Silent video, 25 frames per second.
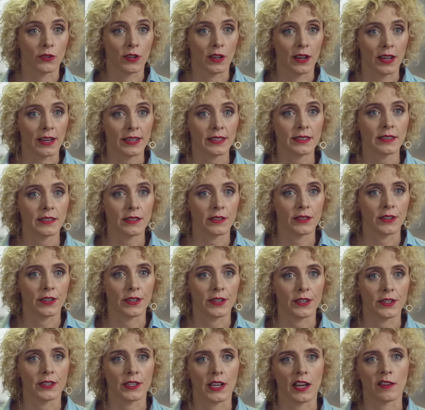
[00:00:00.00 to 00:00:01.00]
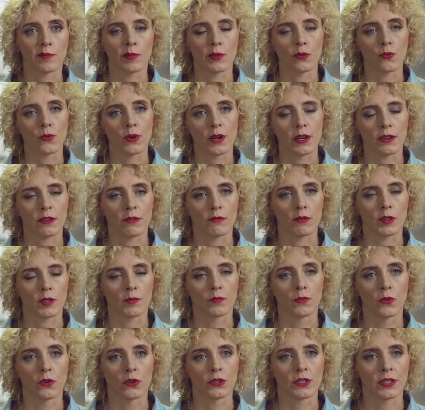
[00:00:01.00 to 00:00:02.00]
the last 10 years, I've been working with
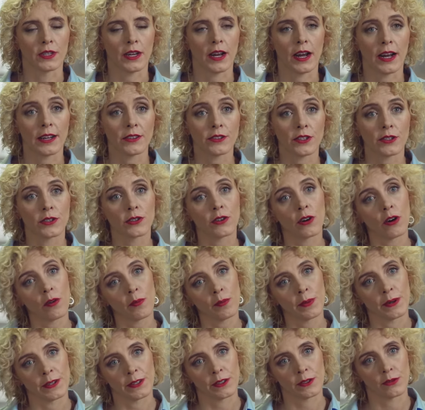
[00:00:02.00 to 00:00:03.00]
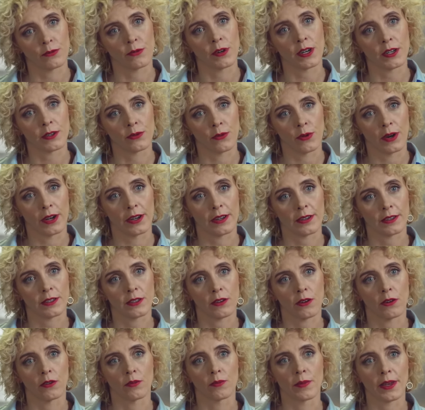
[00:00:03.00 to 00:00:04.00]
more than 100 companies worldwide
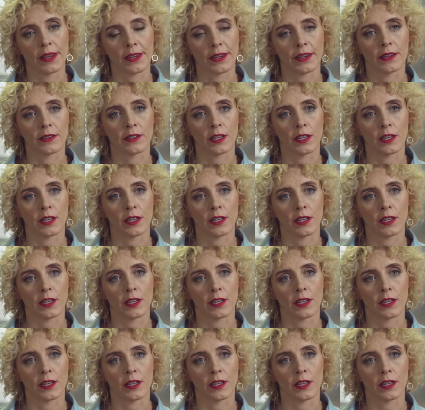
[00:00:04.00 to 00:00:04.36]
on making